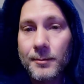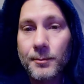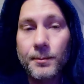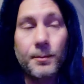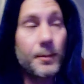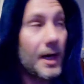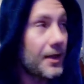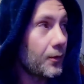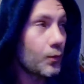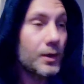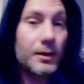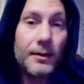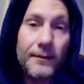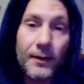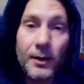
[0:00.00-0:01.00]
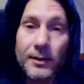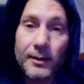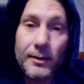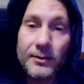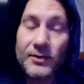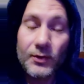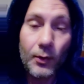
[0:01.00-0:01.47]
by the will of
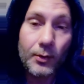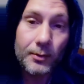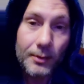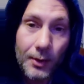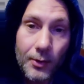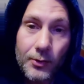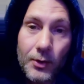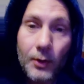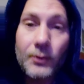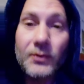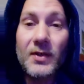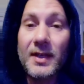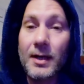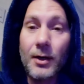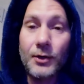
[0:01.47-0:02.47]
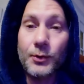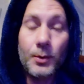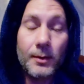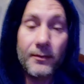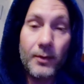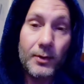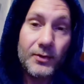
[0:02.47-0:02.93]
our solar logos and our
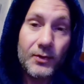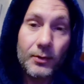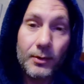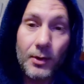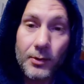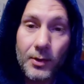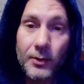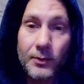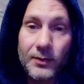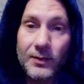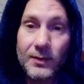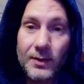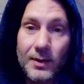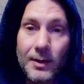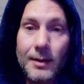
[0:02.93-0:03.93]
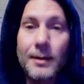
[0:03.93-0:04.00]
universal logos,